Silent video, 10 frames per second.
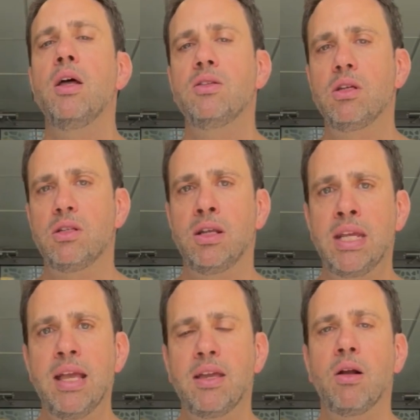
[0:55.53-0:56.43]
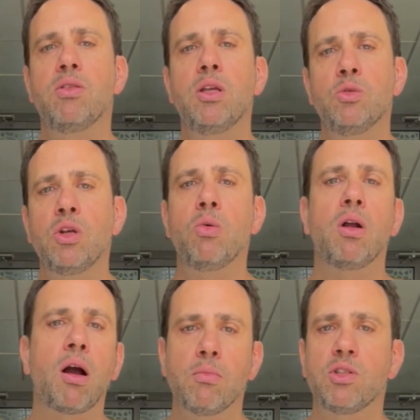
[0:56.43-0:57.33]
to take care that you
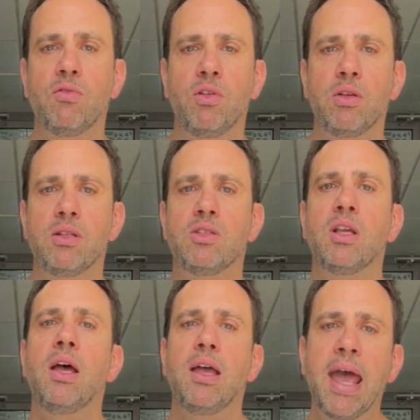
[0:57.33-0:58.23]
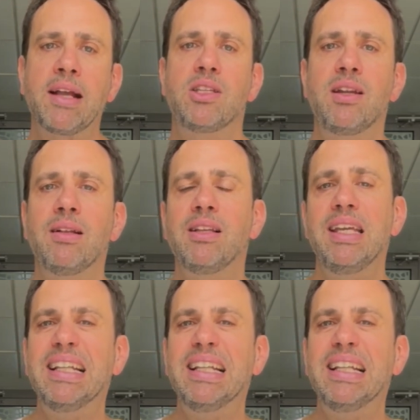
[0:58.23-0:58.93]
don't harm civilians accidentally,